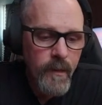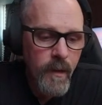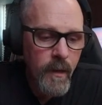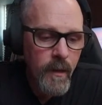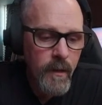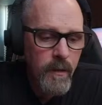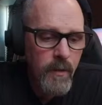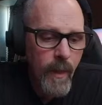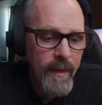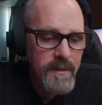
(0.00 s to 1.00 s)

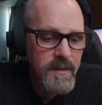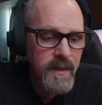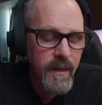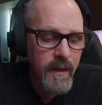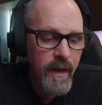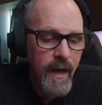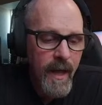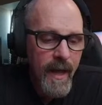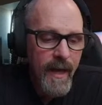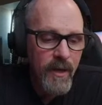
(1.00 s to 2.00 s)
Let's see.
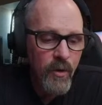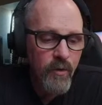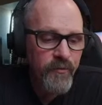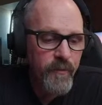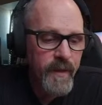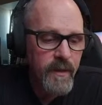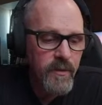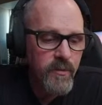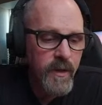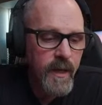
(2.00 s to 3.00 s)
Hello from
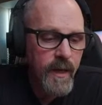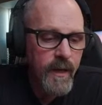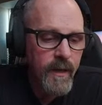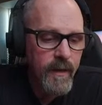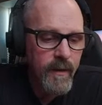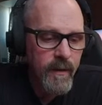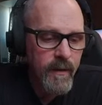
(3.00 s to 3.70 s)
the UK.